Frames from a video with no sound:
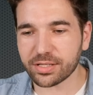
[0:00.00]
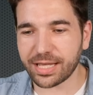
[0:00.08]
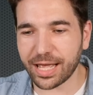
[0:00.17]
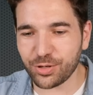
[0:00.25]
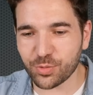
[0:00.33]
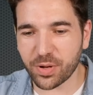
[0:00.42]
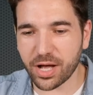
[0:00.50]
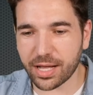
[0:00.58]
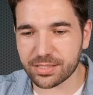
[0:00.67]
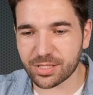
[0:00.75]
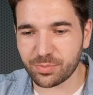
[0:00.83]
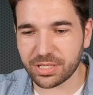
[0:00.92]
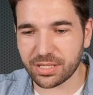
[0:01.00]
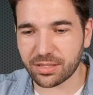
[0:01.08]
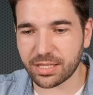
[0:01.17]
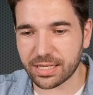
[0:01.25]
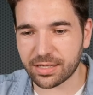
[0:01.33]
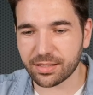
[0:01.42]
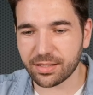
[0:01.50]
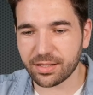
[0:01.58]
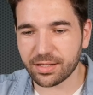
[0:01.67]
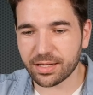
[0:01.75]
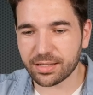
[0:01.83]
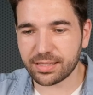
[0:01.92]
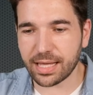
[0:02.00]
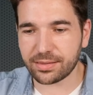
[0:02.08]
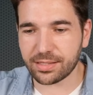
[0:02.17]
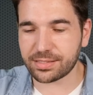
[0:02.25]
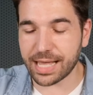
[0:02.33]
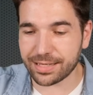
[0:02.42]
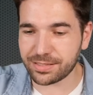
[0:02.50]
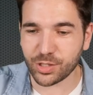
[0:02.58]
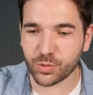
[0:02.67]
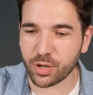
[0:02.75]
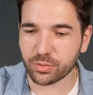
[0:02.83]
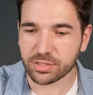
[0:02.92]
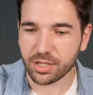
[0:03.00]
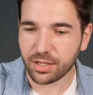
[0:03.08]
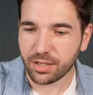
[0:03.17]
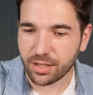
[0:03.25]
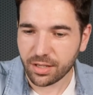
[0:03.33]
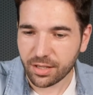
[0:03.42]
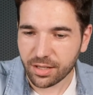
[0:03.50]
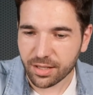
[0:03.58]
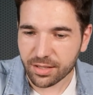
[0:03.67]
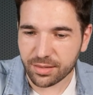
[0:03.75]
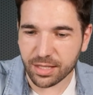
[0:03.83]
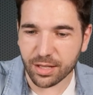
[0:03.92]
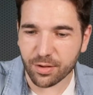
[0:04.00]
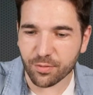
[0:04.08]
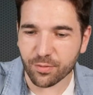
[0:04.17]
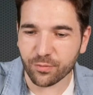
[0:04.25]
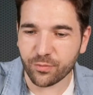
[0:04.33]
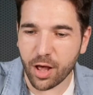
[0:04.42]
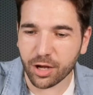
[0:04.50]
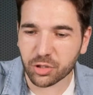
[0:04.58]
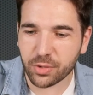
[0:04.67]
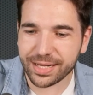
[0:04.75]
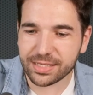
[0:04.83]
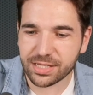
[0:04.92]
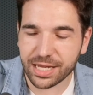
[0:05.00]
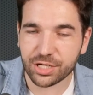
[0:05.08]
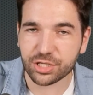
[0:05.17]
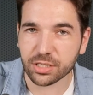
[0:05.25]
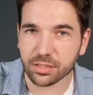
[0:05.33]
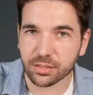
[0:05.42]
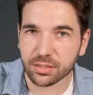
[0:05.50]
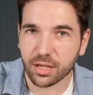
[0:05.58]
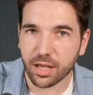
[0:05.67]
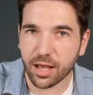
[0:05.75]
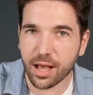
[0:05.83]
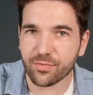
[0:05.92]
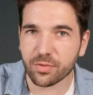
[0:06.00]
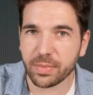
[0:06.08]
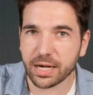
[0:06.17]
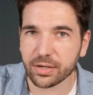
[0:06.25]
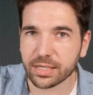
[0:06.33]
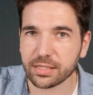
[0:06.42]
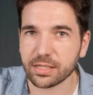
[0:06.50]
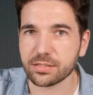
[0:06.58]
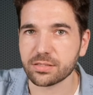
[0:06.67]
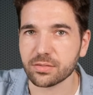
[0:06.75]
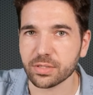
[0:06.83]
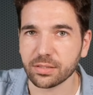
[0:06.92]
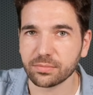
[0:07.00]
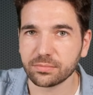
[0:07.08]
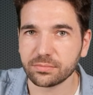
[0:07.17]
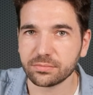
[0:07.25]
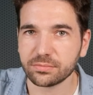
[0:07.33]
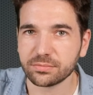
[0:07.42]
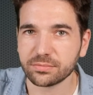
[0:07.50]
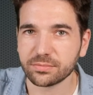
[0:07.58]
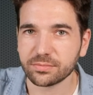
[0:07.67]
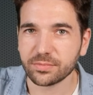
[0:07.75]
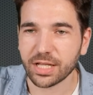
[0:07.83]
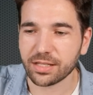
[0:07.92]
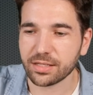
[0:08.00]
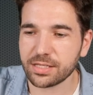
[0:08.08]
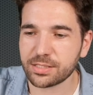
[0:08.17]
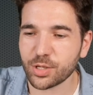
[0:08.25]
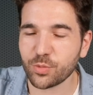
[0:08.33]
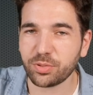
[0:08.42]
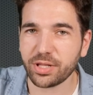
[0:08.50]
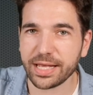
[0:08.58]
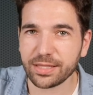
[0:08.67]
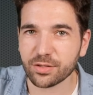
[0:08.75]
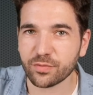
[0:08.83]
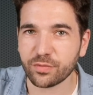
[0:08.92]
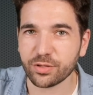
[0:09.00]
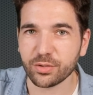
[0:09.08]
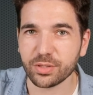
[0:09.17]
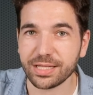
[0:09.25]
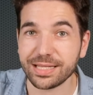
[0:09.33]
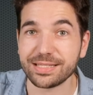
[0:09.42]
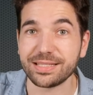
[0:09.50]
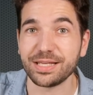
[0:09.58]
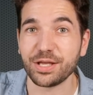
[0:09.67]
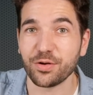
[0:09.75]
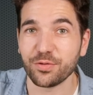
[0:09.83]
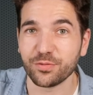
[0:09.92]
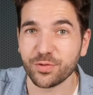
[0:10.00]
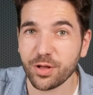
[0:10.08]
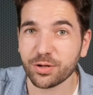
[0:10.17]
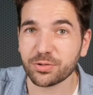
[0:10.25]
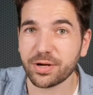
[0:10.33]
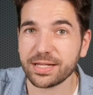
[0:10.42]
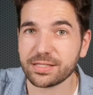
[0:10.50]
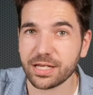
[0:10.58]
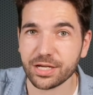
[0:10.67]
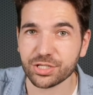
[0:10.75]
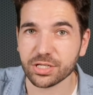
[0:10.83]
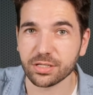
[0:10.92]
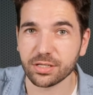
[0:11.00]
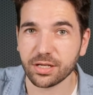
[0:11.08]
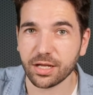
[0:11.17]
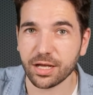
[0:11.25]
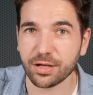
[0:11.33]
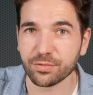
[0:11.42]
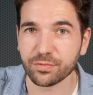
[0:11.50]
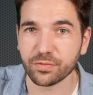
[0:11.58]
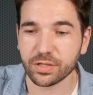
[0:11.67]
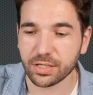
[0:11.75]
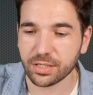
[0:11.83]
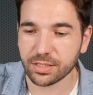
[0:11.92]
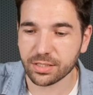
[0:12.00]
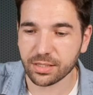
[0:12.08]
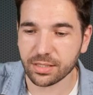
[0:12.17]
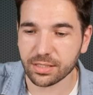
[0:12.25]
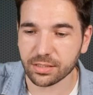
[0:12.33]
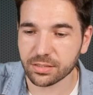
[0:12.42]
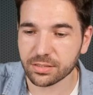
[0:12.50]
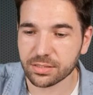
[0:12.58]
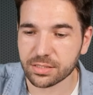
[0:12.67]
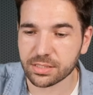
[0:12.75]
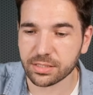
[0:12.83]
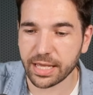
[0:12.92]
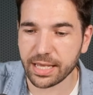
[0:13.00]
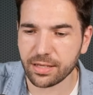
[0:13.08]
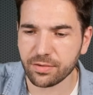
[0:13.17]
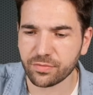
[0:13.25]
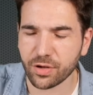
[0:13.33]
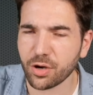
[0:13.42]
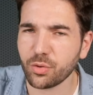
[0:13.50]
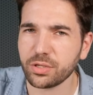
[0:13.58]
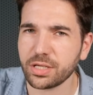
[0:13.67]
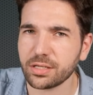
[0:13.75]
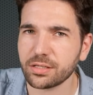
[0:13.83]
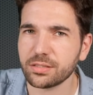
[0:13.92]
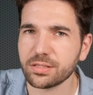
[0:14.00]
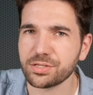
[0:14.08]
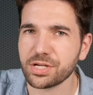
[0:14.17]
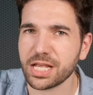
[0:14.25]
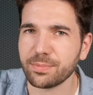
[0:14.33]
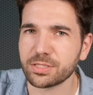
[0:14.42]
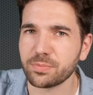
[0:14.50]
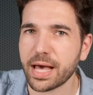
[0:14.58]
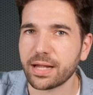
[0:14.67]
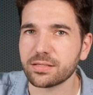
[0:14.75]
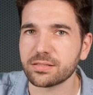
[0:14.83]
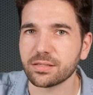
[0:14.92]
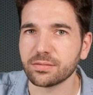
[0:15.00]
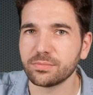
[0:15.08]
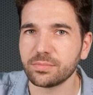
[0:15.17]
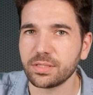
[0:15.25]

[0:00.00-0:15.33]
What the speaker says: can you possibly think that this, as he quotes, the vulgarization of American history. Lizzo playing the flute is the vulgarization of the slave-owning James Madison.